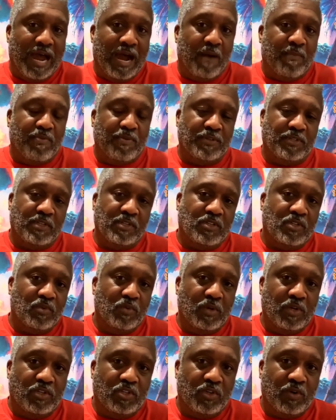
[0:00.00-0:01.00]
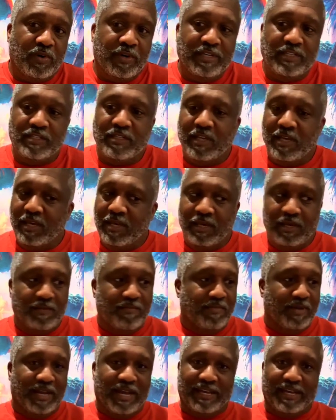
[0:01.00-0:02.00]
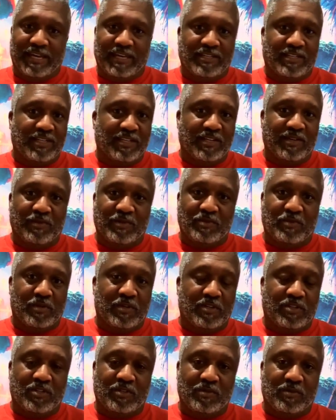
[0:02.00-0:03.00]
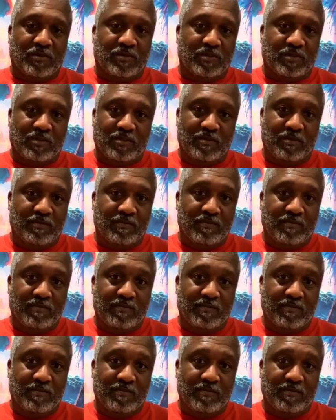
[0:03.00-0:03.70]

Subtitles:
I'll present you with a choice, but I can't tell you which one to choose.